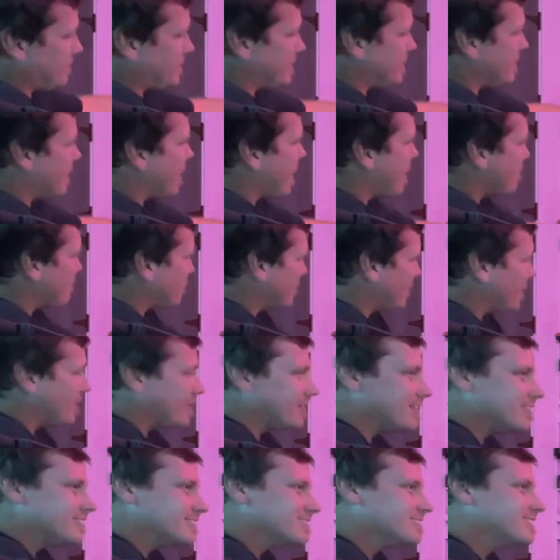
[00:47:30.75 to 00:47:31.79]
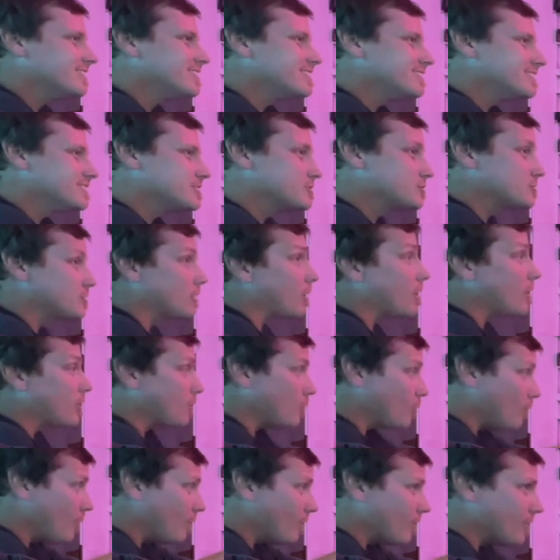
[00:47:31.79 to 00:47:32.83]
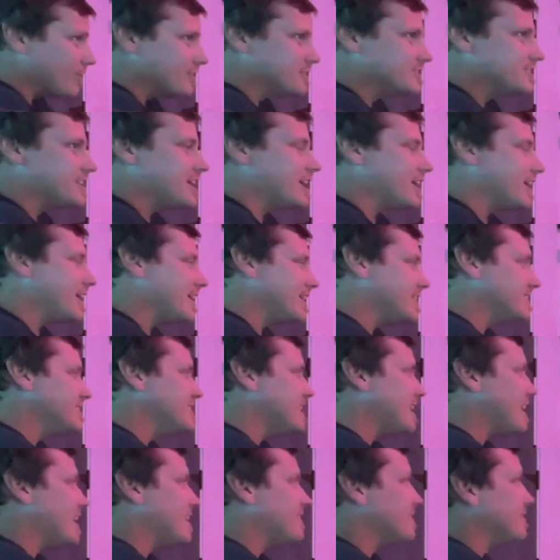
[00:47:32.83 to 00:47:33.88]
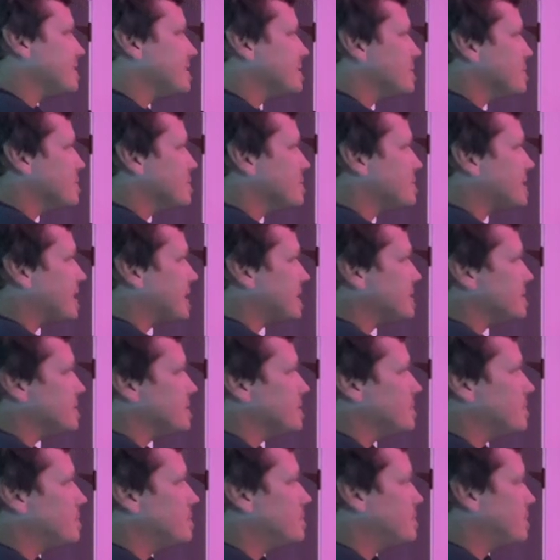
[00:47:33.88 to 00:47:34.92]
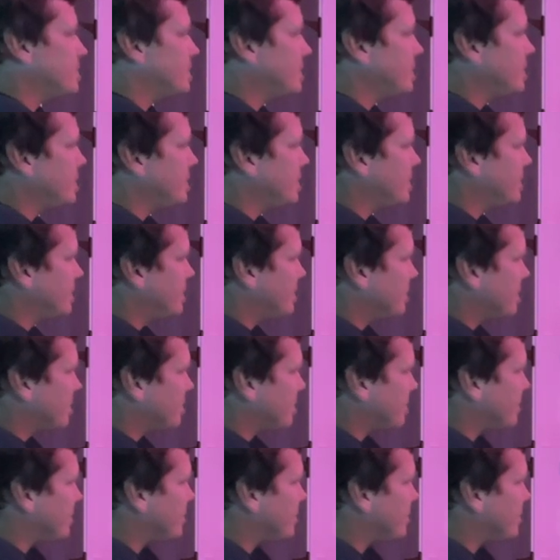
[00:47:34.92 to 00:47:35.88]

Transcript: of the Opera, Star Wars, Star Wars. Yeah, exactly. Those kinds of basically John Williams.